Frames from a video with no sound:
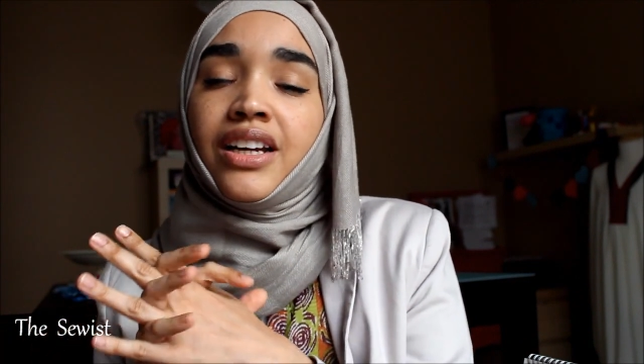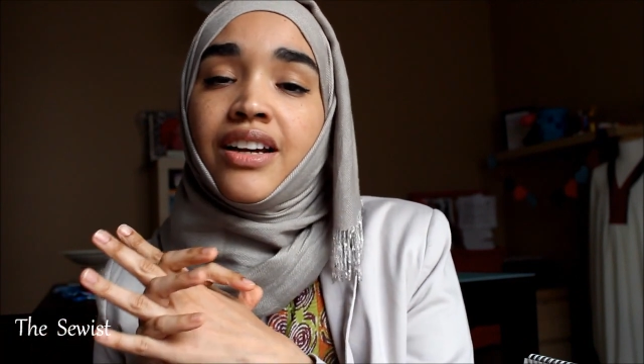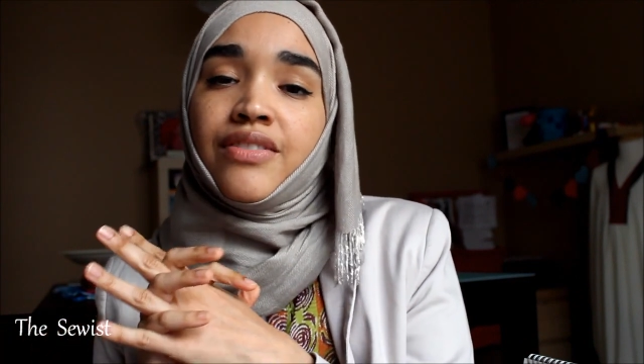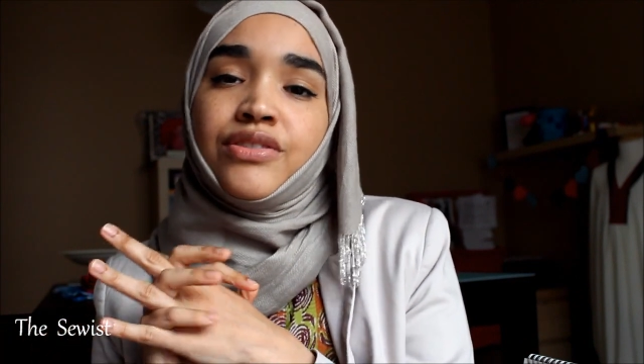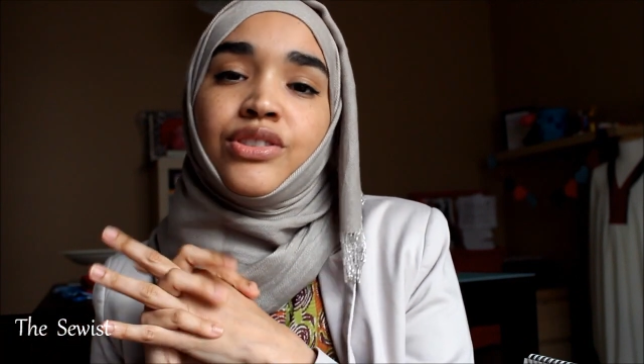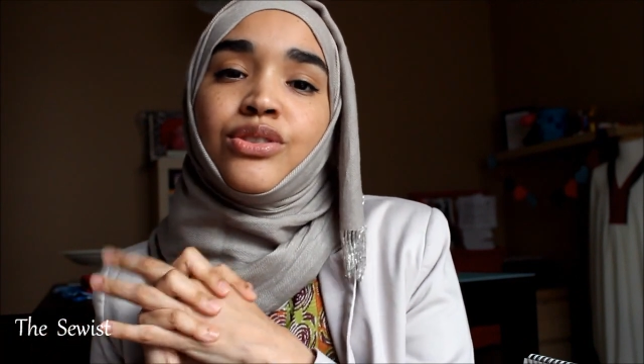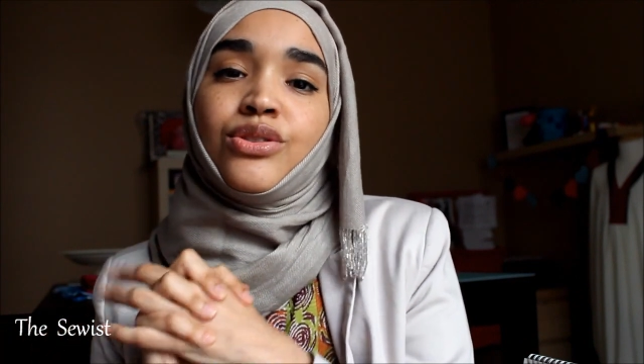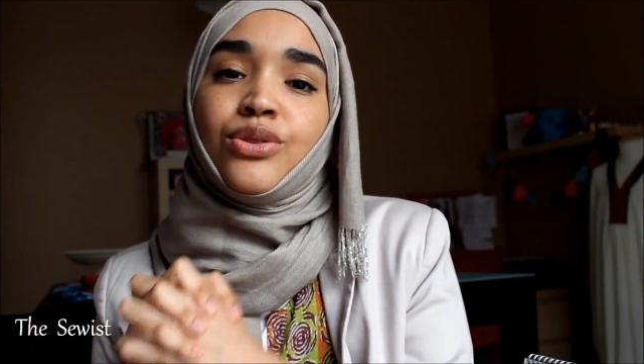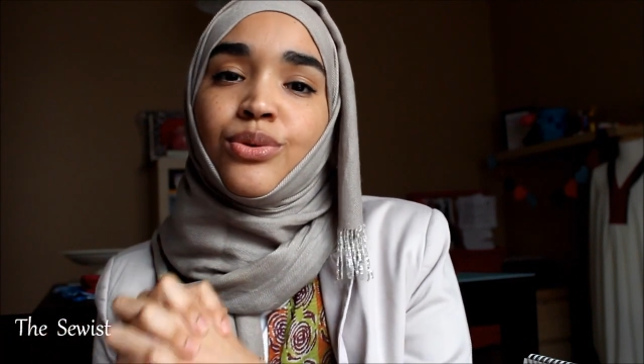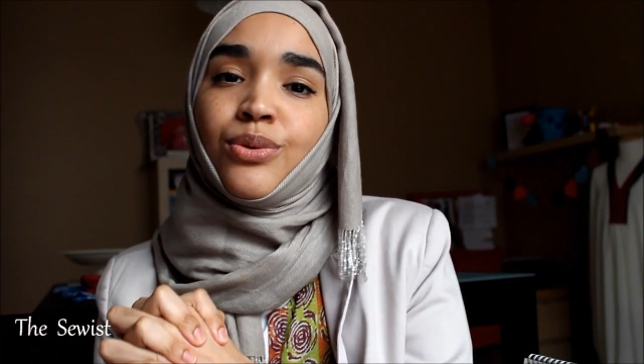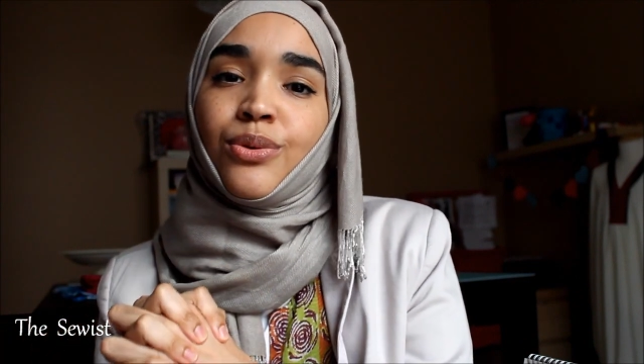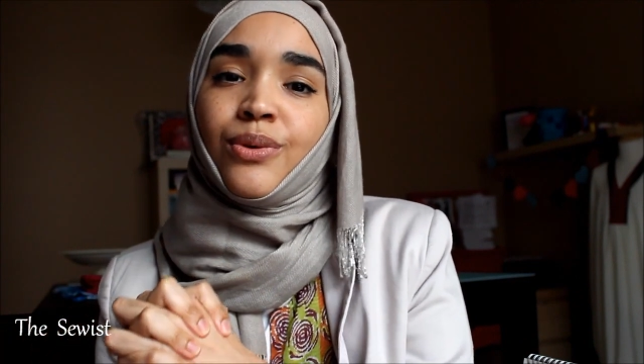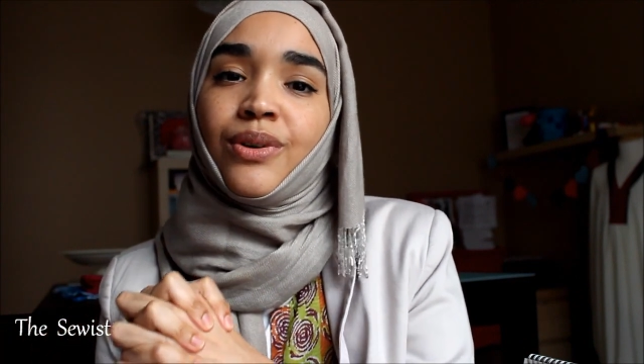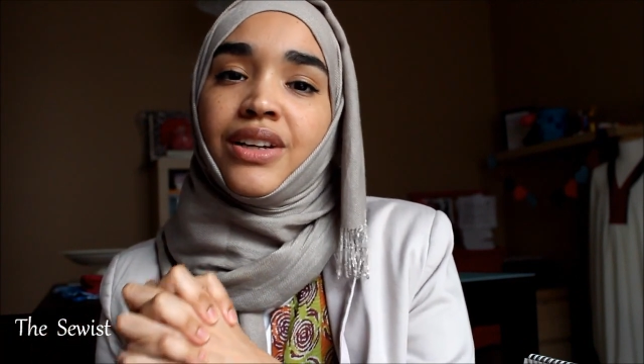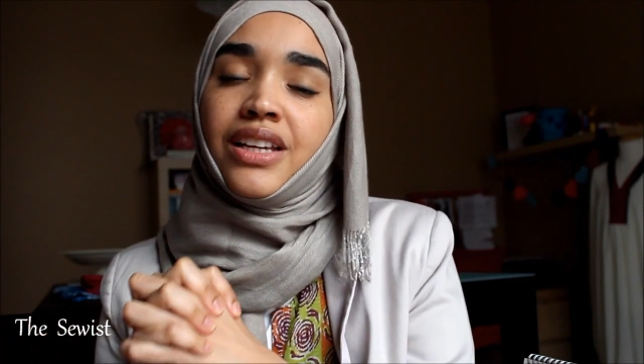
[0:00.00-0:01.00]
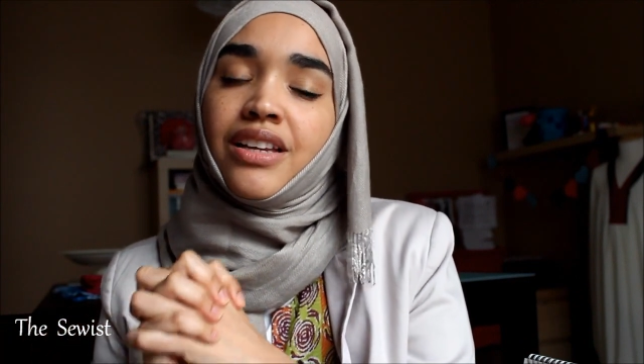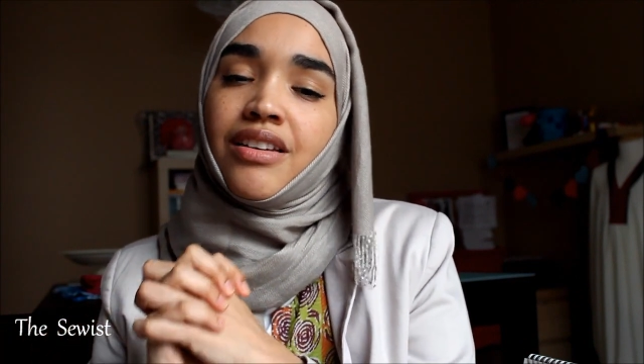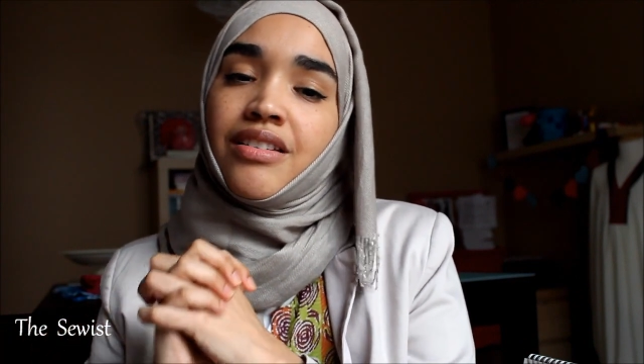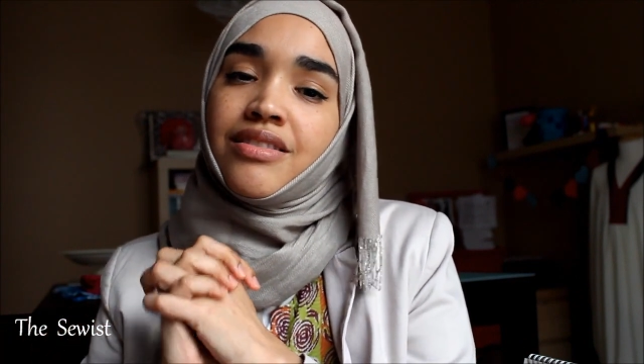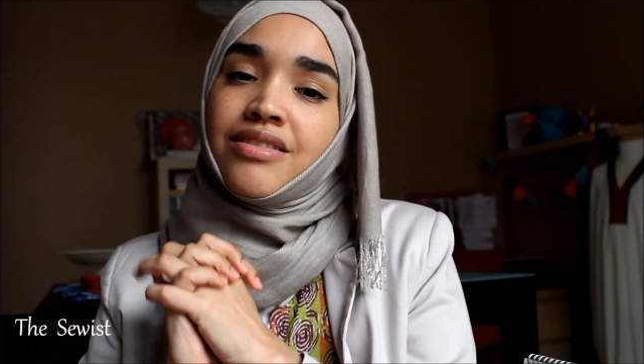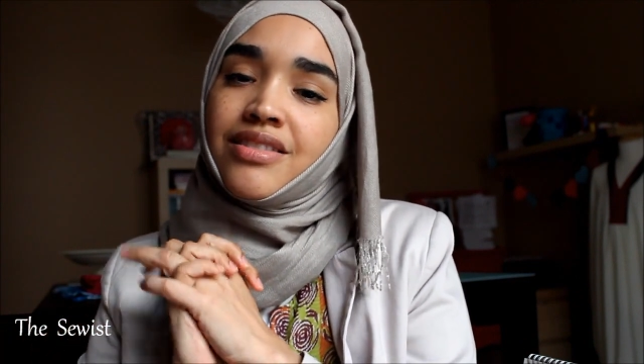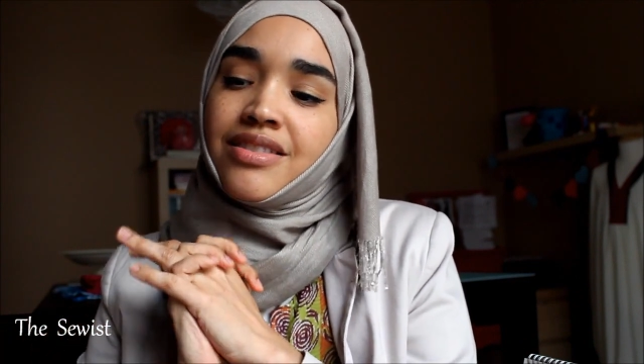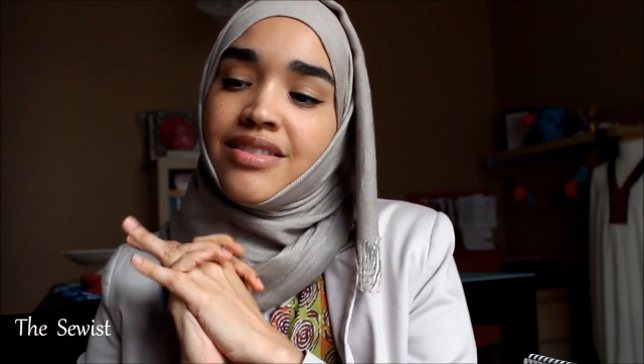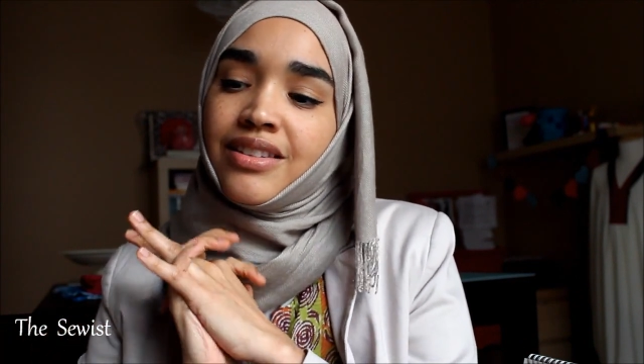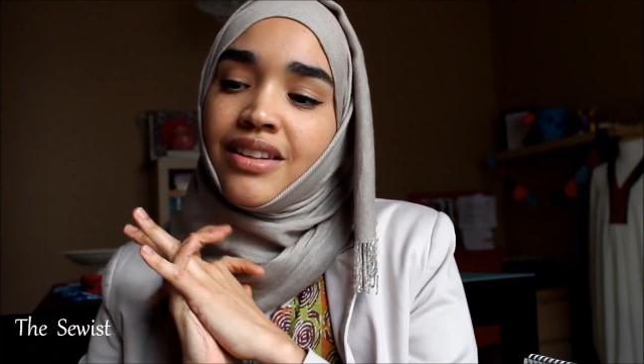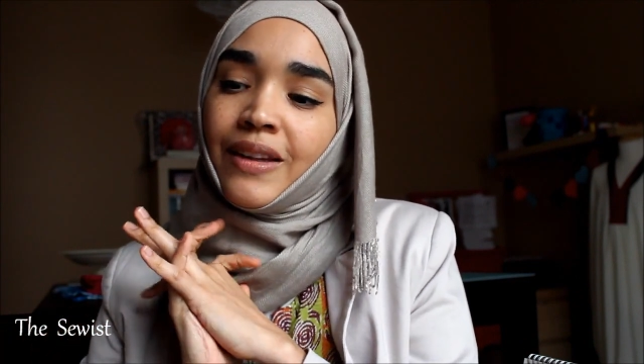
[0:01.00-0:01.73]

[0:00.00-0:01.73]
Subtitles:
have to do is